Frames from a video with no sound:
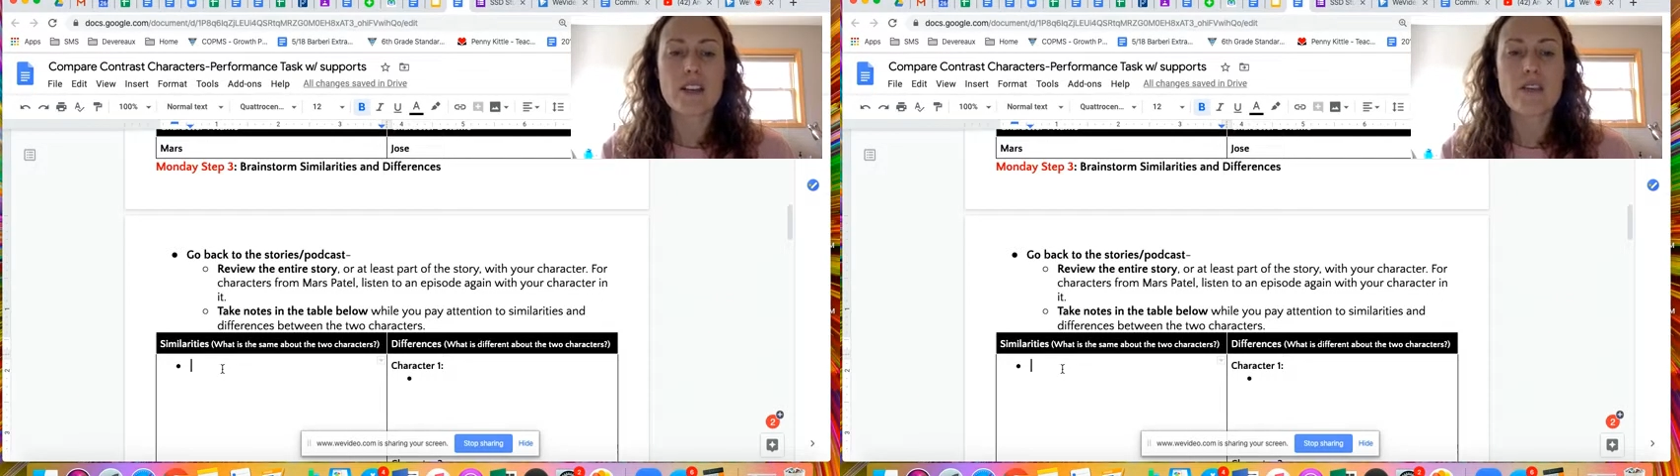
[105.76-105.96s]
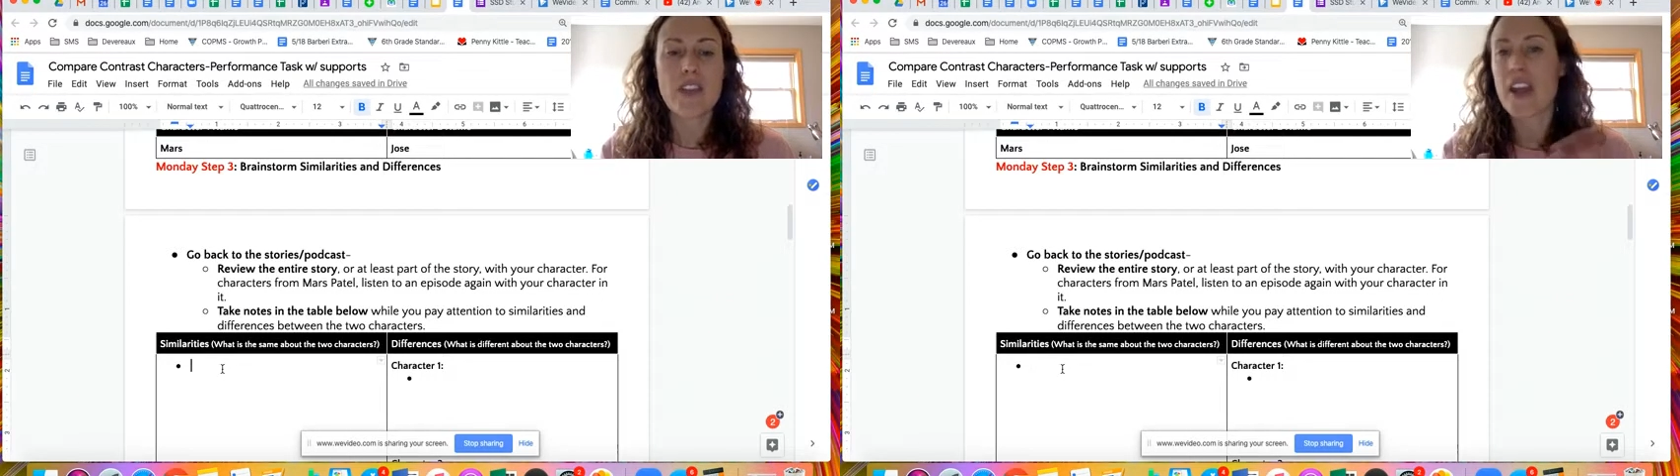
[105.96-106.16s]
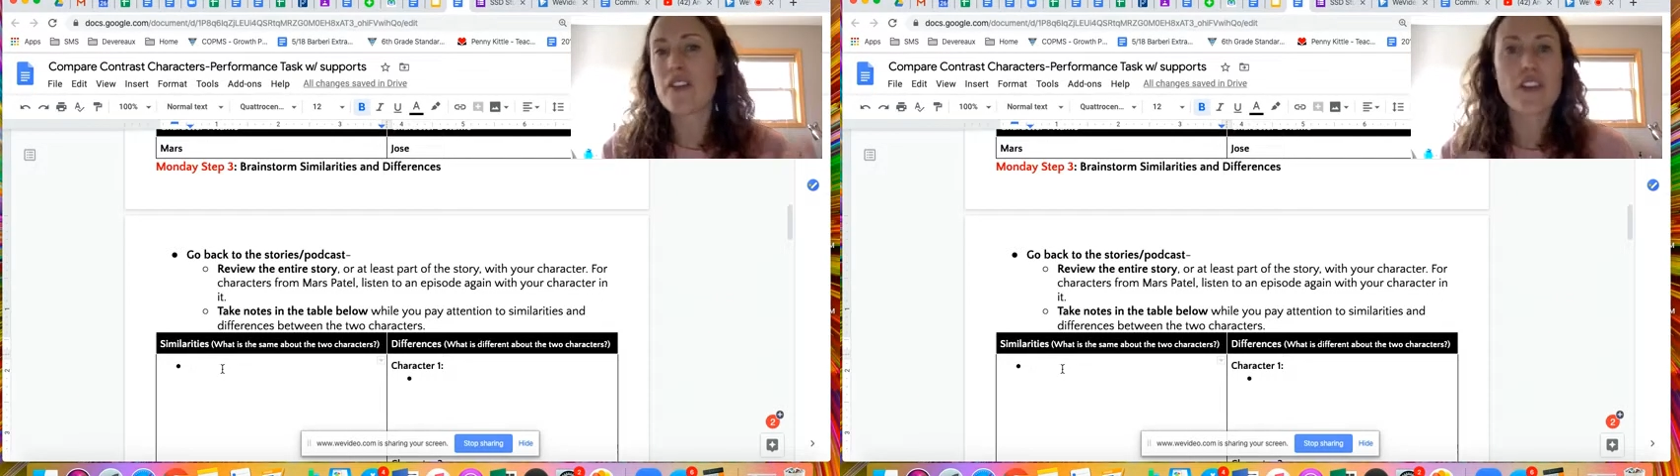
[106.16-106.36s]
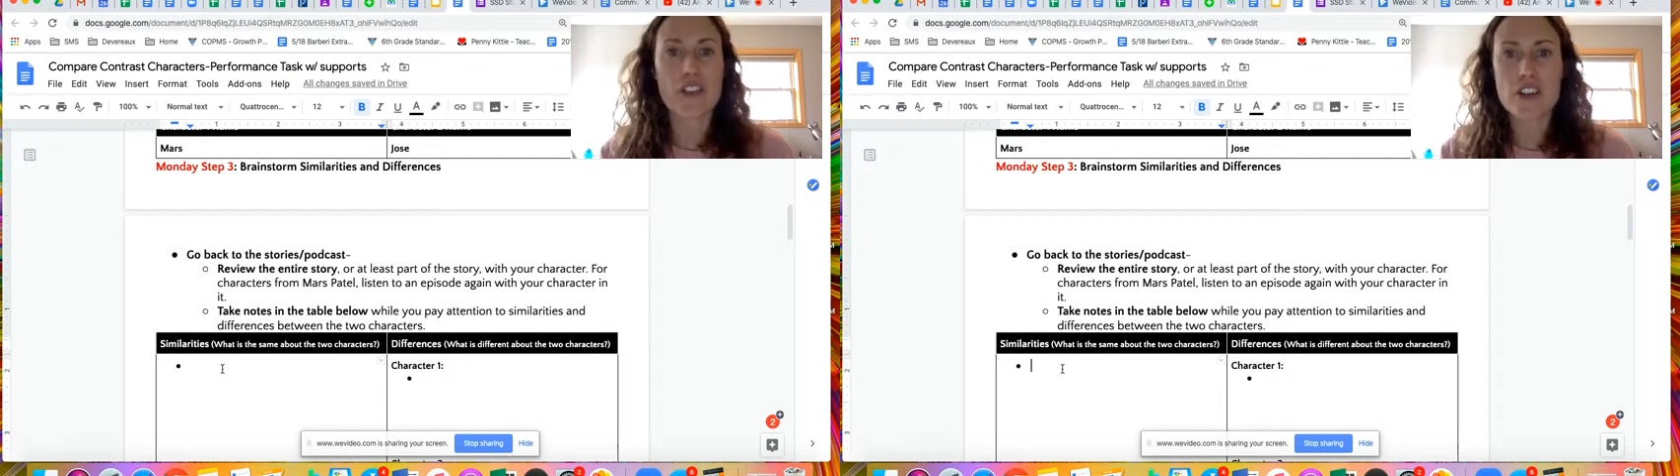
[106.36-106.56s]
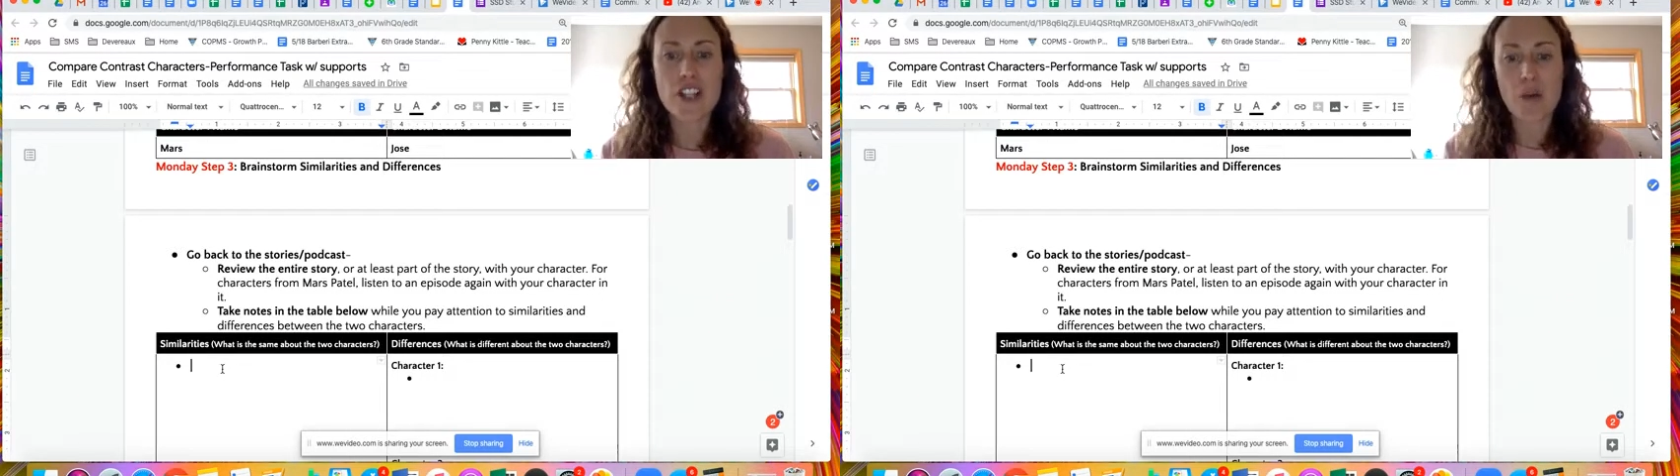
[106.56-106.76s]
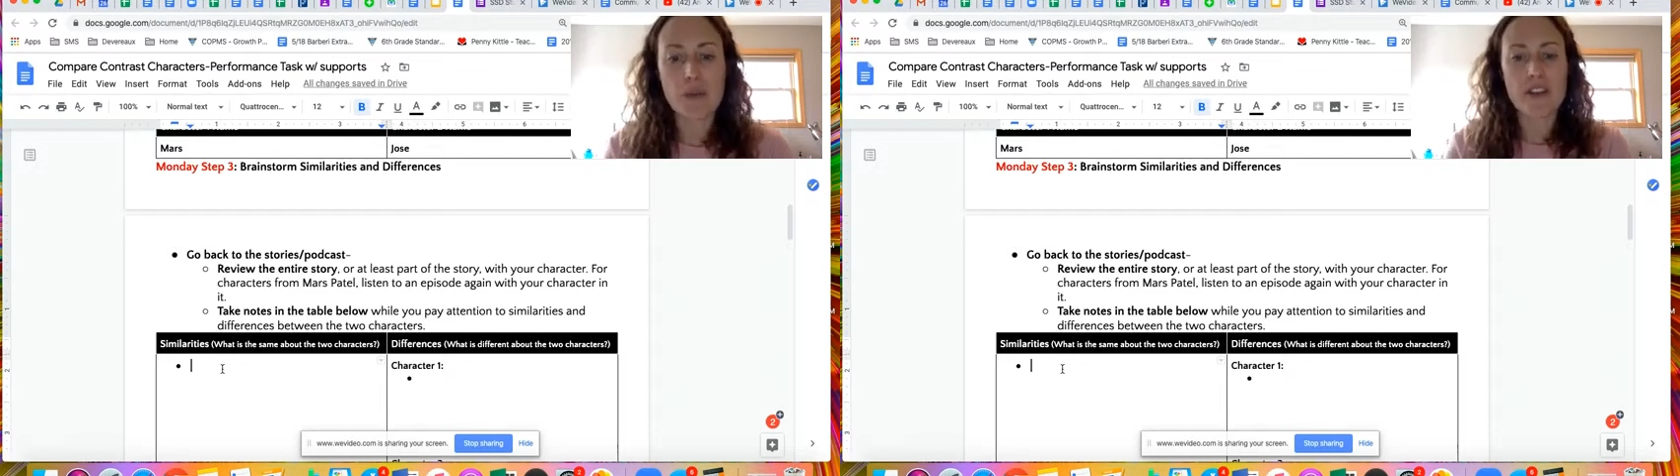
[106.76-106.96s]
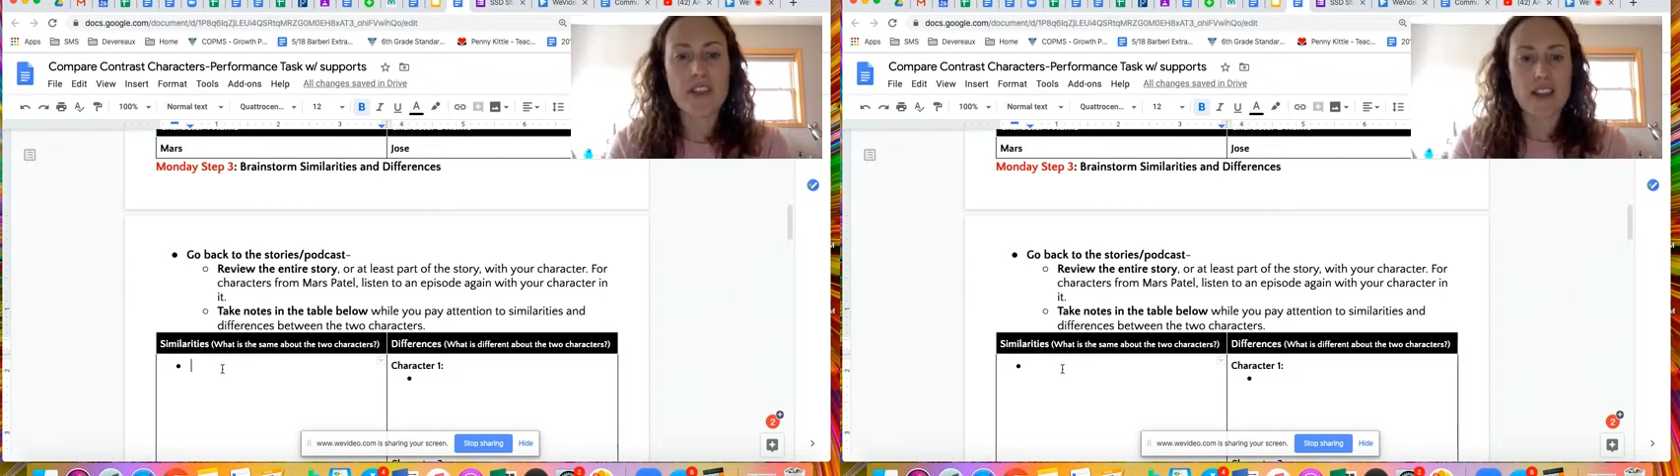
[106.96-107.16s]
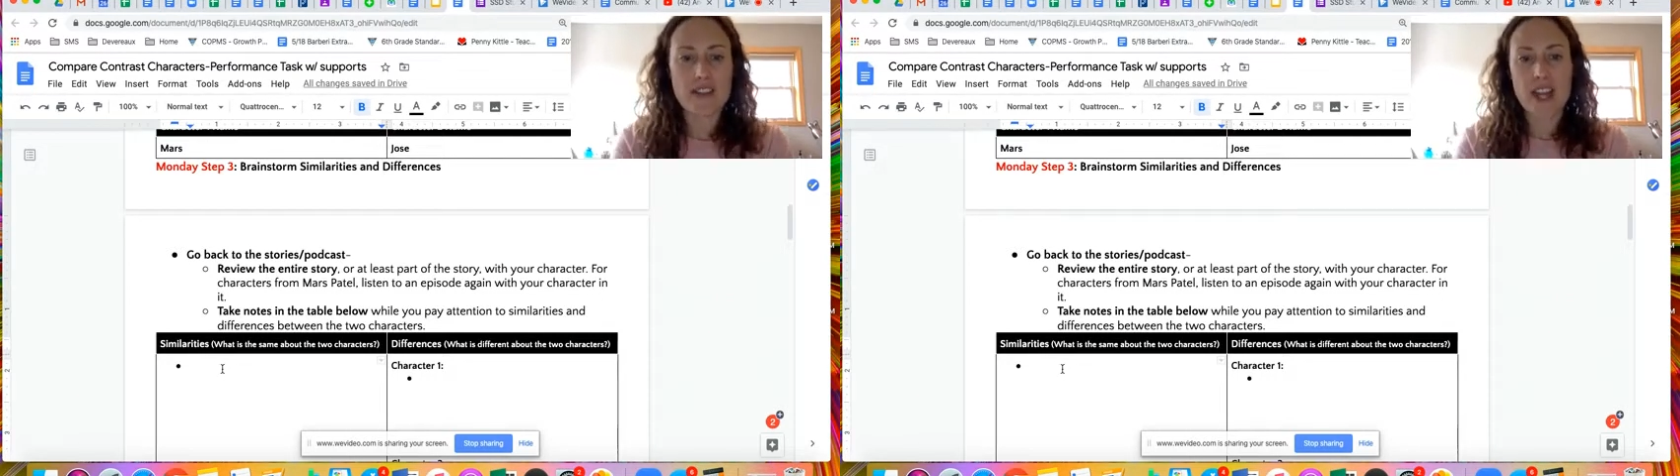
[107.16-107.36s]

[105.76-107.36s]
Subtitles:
think of the first couple of things,